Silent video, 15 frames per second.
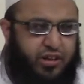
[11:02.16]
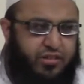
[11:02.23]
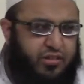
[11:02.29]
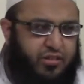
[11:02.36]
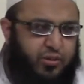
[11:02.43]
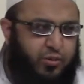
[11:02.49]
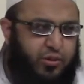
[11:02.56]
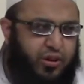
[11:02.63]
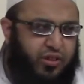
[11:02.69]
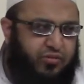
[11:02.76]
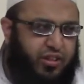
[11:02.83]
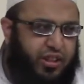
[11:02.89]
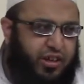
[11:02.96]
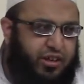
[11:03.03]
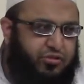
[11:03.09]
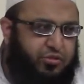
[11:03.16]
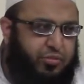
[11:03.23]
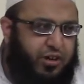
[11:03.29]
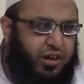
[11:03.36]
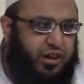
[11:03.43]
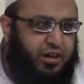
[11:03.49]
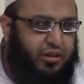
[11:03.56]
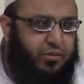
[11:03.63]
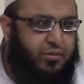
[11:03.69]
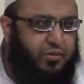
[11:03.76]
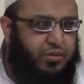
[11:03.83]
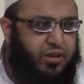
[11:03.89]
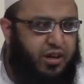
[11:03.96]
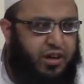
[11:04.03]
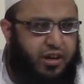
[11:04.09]
this is the word of Allah subhanahu
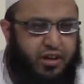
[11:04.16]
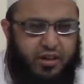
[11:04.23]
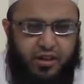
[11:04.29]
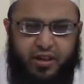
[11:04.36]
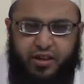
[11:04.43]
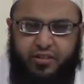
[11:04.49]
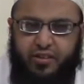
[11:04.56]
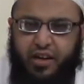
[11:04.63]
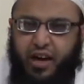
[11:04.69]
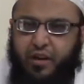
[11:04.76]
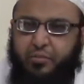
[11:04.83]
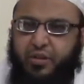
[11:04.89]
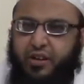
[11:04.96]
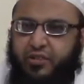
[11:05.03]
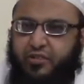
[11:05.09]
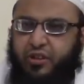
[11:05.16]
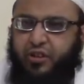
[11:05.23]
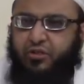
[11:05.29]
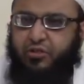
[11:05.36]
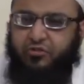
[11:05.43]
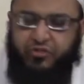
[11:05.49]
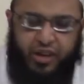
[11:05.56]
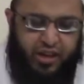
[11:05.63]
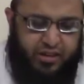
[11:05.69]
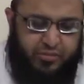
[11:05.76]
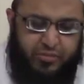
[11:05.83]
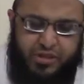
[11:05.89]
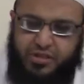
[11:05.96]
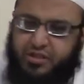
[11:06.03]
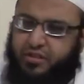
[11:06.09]
wa ta'ala. There has not been a single fact
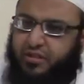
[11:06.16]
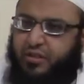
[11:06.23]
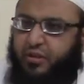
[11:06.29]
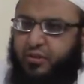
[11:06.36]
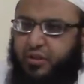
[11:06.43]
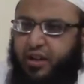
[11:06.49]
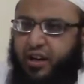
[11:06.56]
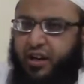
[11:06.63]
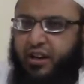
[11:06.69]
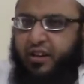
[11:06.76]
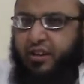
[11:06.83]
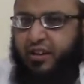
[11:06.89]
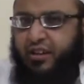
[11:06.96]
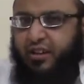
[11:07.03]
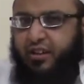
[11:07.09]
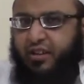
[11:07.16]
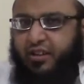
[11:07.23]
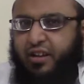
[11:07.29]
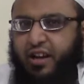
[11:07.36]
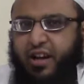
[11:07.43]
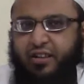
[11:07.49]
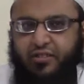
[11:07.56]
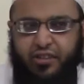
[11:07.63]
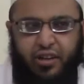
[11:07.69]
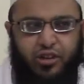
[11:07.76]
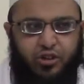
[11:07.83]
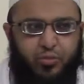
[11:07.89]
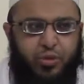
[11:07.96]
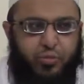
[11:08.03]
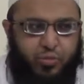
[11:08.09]
mentioned in the Quran that has
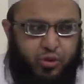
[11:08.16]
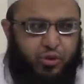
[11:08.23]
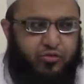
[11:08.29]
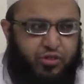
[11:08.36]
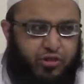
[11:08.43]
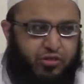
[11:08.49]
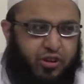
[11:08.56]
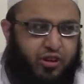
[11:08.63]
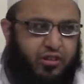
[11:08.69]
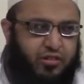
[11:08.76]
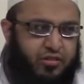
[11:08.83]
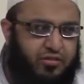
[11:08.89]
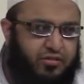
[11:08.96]
yet to be proven wrong.